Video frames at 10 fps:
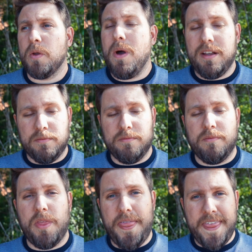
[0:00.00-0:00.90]
Well,
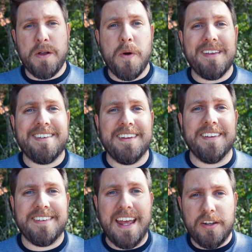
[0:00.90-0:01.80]
the thing was
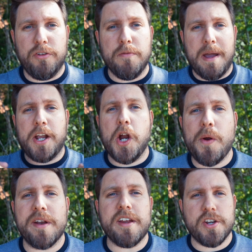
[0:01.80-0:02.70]
still sent to my
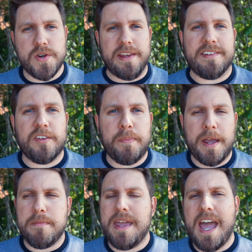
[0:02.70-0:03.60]
current address,
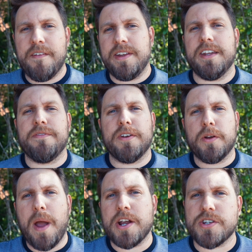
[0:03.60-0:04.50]
despite me having different
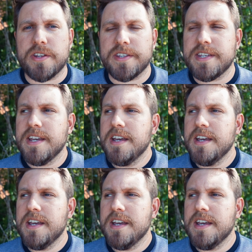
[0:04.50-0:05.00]
directions.